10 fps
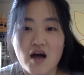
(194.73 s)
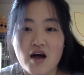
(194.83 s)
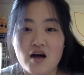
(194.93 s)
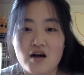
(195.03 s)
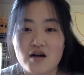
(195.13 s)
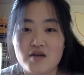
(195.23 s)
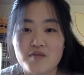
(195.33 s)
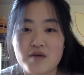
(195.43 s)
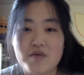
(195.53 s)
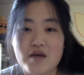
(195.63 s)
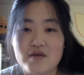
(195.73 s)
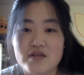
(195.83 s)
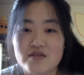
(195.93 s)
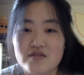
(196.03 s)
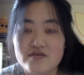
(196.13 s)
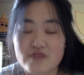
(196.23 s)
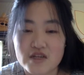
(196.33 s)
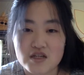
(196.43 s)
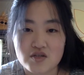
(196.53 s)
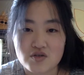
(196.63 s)
Maybe I'll never find
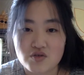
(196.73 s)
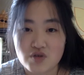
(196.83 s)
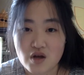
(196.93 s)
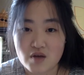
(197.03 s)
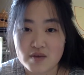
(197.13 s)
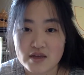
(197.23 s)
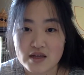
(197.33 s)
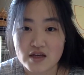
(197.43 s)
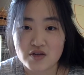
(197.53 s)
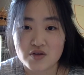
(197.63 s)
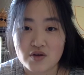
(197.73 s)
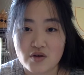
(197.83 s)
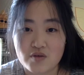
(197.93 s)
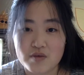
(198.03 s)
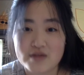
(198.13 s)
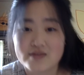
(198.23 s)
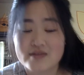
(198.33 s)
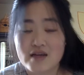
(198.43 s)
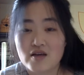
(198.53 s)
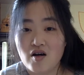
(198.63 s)
a new job again, because
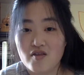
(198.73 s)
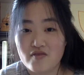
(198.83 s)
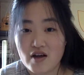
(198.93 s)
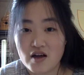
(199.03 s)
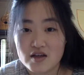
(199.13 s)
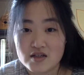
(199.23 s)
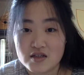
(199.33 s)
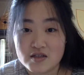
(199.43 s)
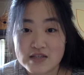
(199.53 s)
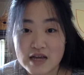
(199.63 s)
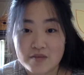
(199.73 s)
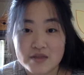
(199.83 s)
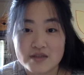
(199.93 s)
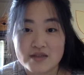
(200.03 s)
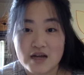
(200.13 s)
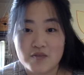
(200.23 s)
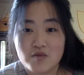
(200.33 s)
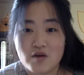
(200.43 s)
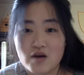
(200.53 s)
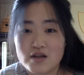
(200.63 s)
I got fired. That means I'm
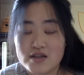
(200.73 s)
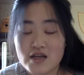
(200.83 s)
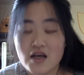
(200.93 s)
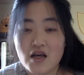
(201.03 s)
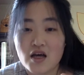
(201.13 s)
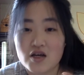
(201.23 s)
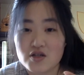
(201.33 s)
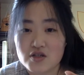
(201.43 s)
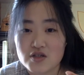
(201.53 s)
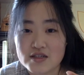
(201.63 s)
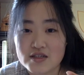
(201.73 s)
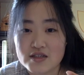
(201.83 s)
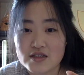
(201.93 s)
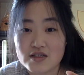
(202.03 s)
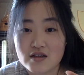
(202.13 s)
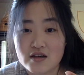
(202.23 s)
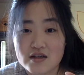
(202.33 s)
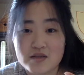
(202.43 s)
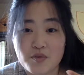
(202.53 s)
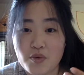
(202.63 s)
not a good
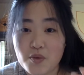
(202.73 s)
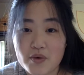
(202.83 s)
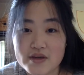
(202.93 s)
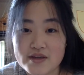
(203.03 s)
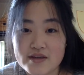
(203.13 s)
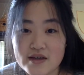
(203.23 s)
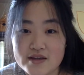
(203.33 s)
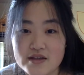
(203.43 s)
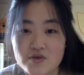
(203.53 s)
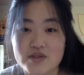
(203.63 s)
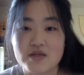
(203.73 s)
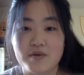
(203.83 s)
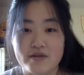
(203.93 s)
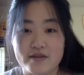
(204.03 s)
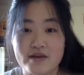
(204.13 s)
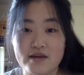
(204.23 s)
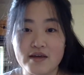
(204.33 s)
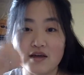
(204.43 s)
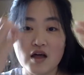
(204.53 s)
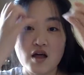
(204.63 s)
employee. And then you keep on
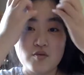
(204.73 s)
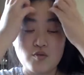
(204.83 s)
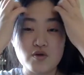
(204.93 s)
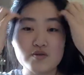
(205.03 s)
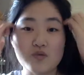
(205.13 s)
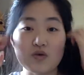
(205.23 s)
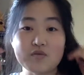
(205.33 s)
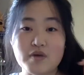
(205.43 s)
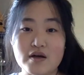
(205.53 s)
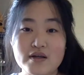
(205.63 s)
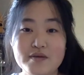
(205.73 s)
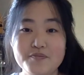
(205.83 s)
thinking more and more about it.